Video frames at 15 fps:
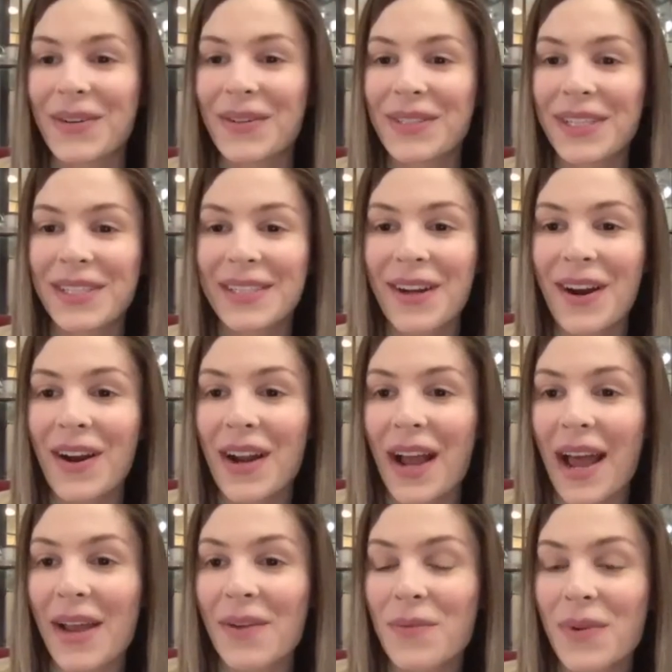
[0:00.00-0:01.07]
to start,
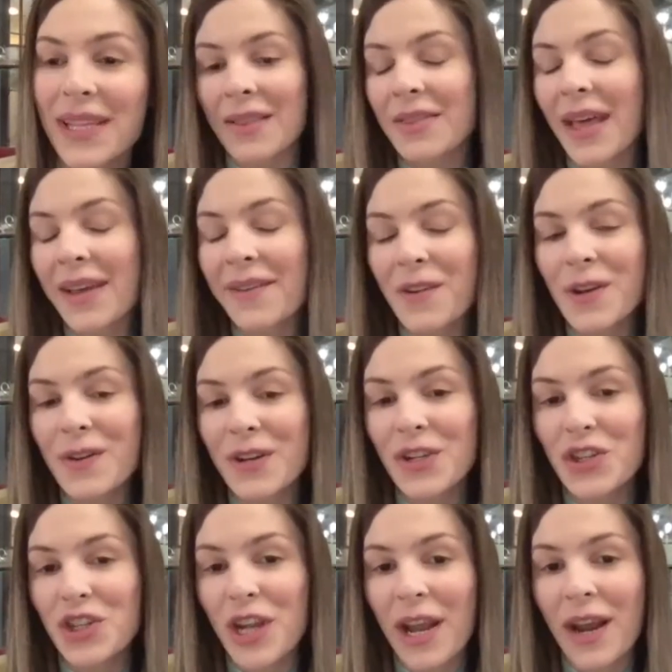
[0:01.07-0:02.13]
I'd really like for you to
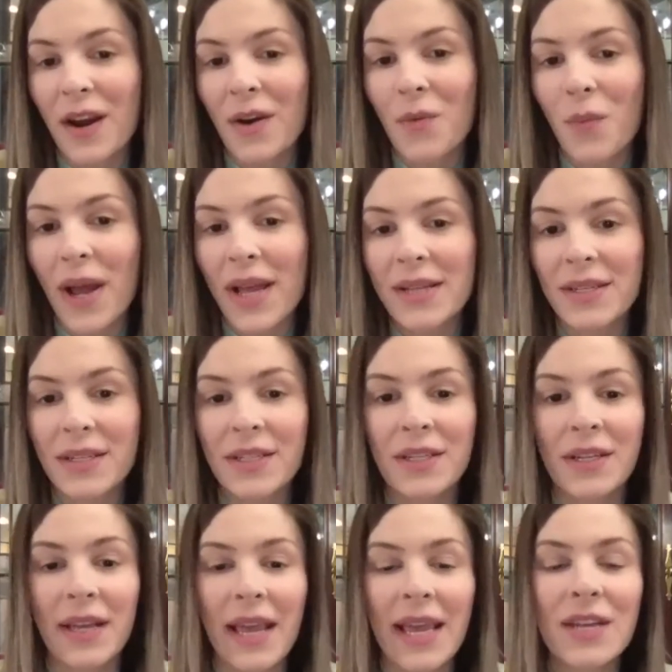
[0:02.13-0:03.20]
share what
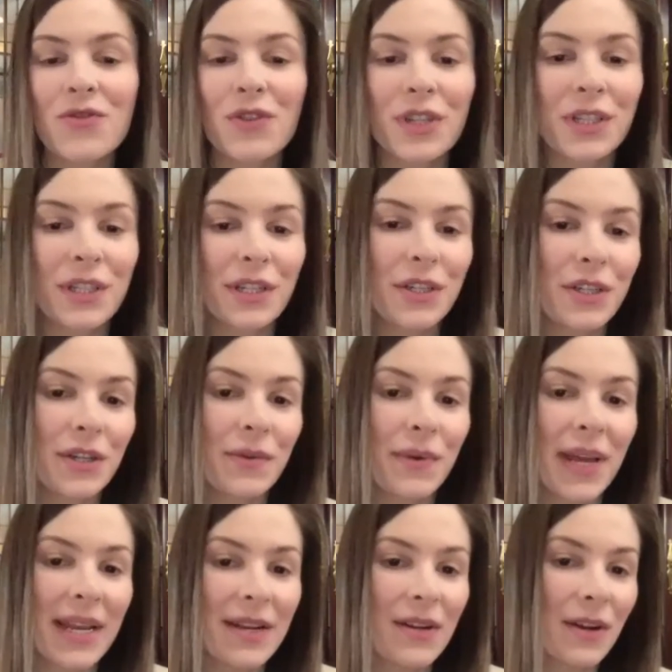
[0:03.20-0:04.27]
interested you
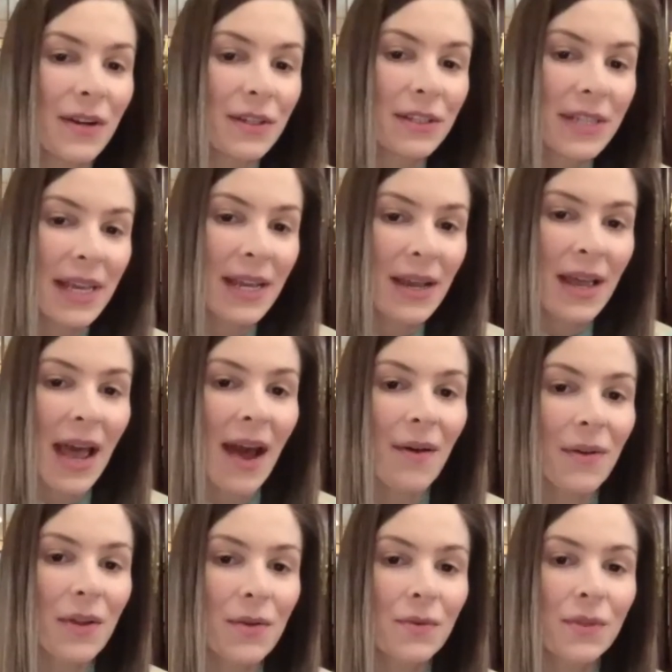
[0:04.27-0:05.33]
in nursing, how
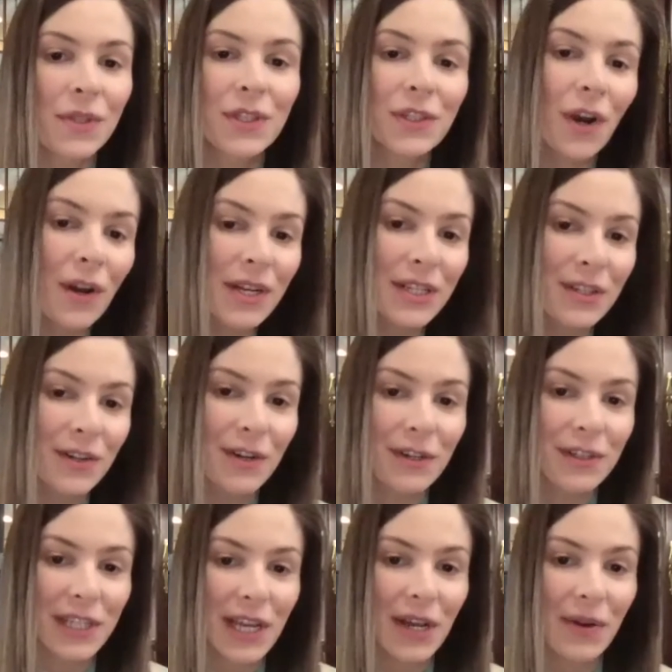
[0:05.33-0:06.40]
you started your
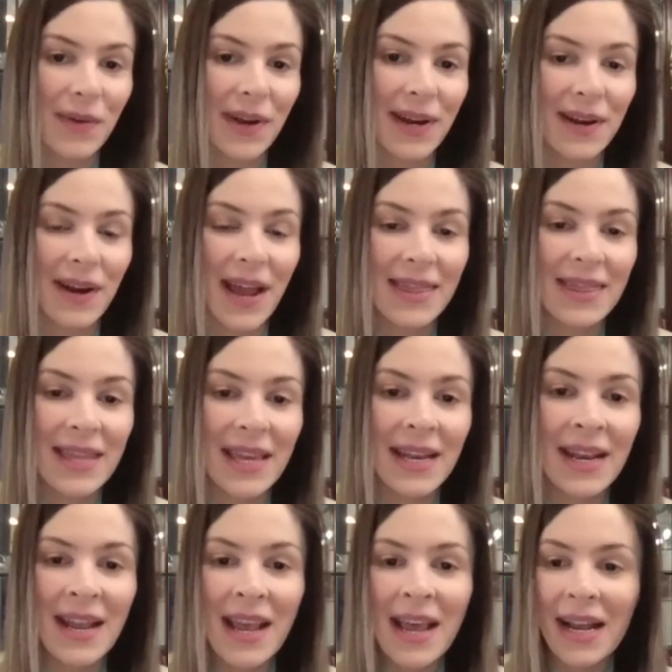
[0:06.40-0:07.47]
nursing career, and then
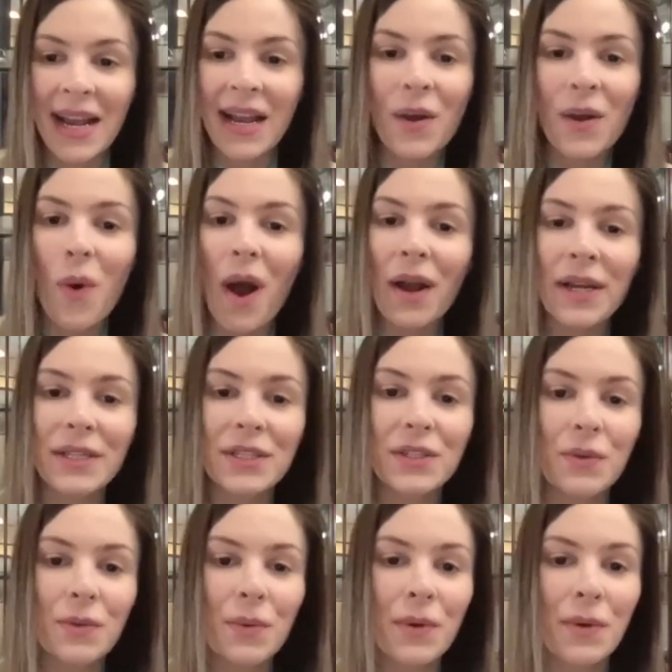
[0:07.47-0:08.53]
kind of walk us
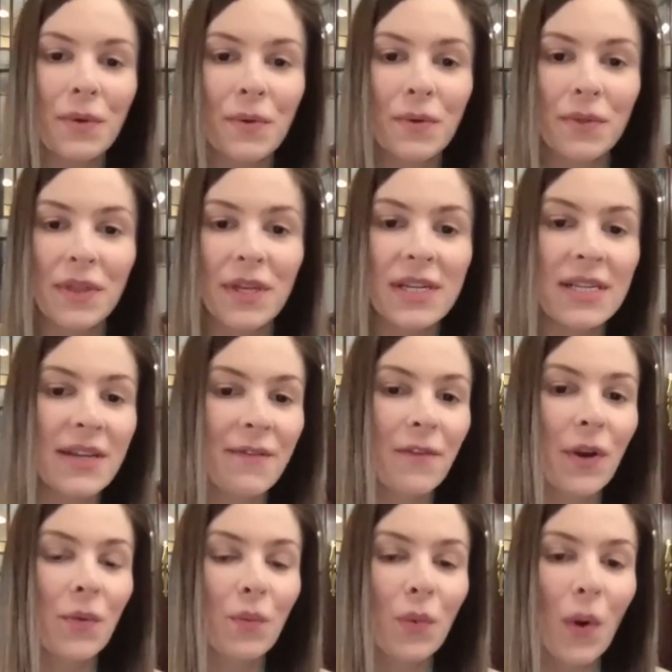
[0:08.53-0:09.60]
through the
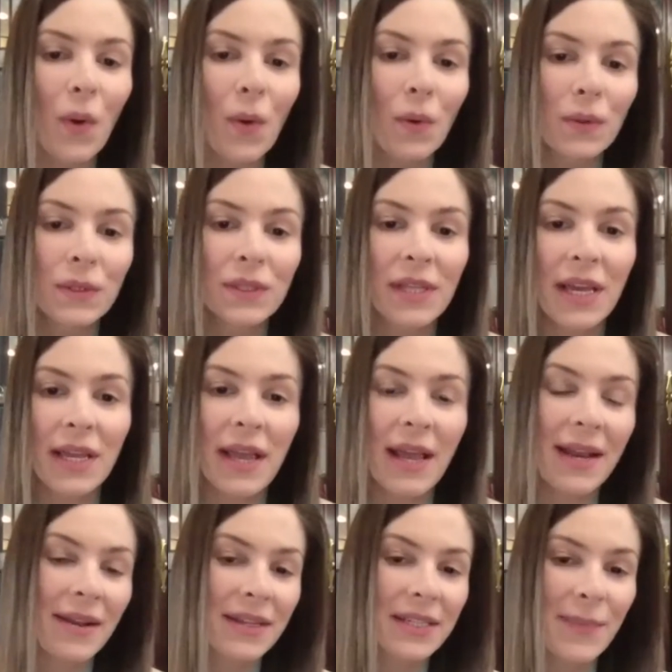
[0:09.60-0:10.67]
different roles that
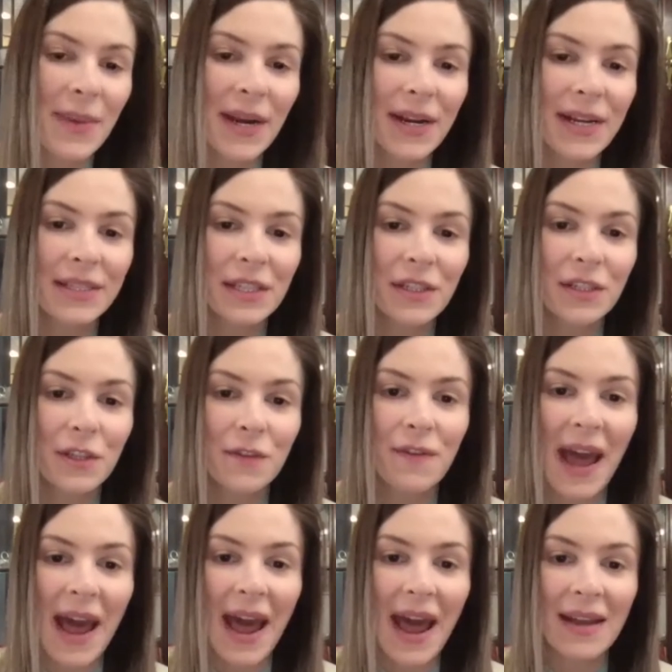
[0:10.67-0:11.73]
and experiences you've
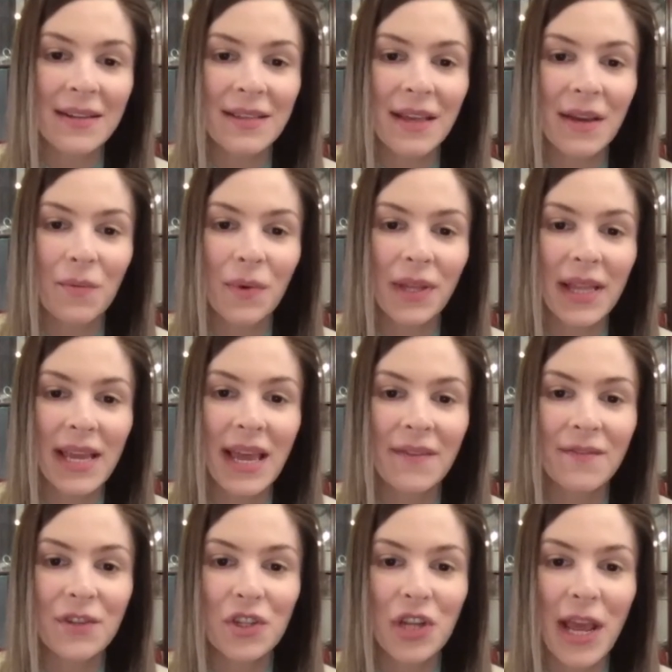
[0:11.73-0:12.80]
had that really
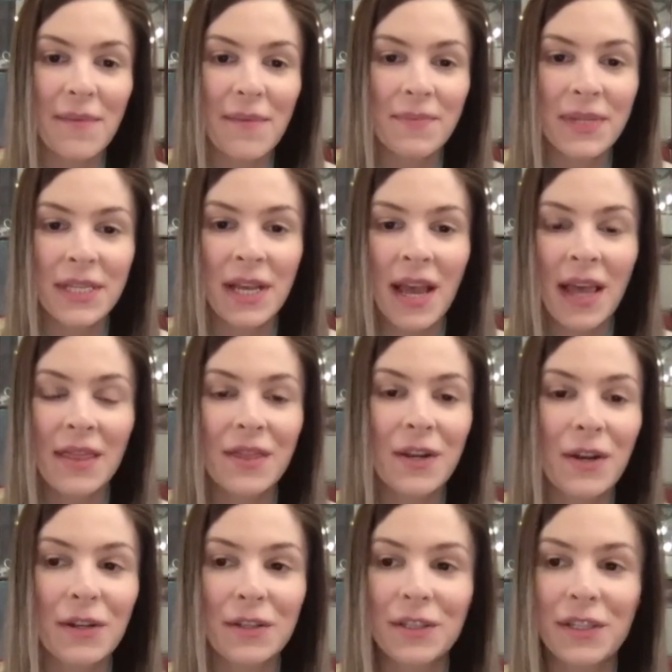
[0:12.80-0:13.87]
have shaped the
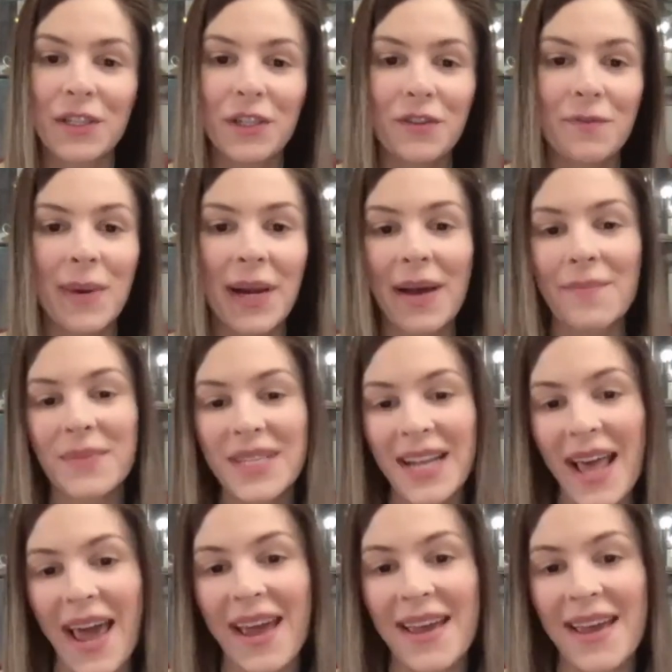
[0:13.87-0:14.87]
nurse that you've become today.